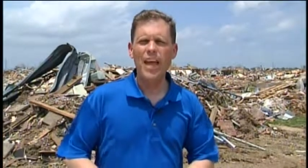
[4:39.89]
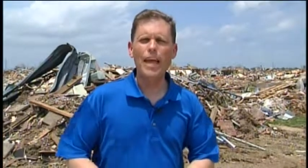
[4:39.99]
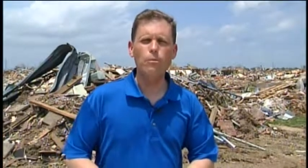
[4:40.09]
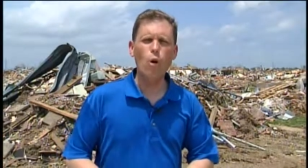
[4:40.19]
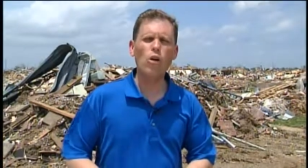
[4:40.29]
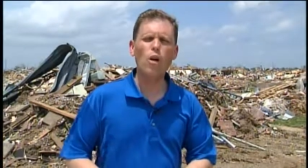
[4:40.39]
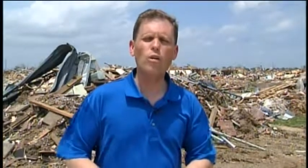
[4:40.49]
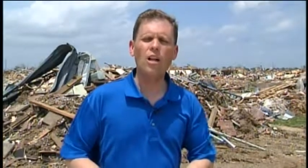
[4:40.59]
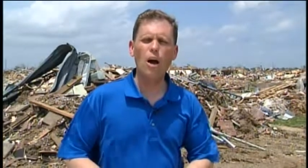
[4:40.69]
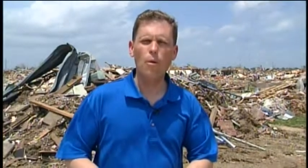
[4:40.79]
In Moore,
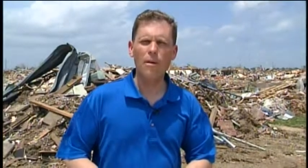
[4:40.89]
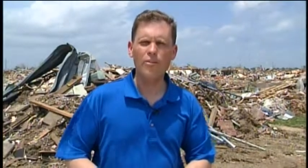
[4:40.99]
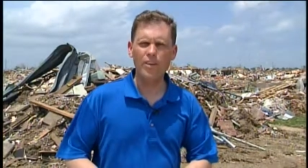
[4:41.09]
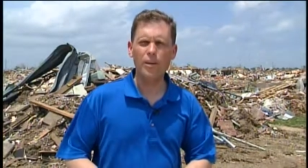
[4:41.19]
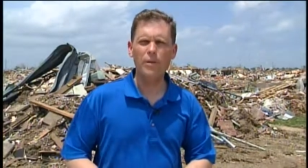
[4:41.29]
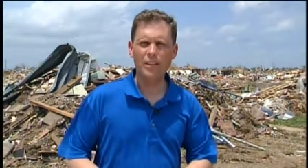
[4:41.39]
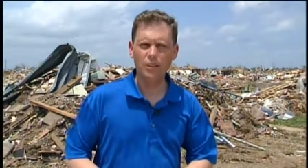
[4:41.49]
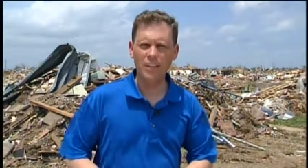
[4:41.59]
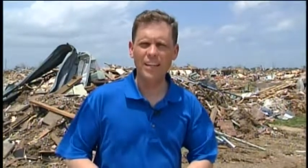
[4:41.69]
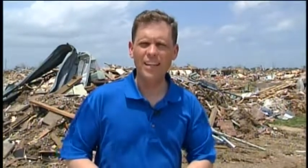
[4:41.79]
Oklahoma, Phil
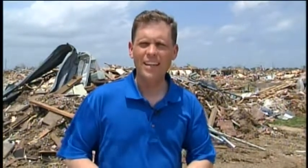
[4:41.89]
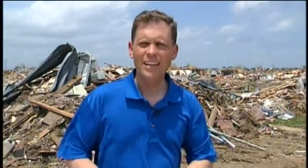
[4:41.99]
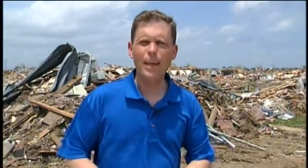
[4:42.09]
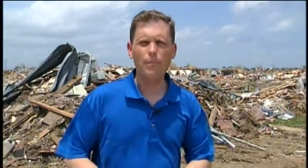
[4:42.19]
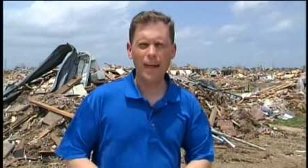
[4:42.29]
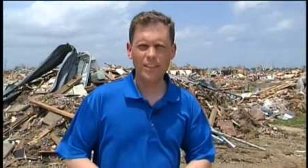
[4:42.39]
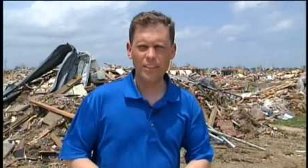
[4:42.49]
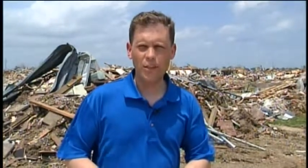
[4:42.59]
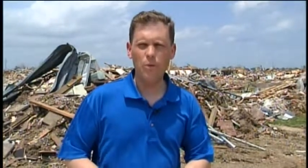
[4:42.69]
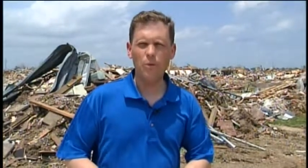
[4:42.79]
Pendleton, now back to you.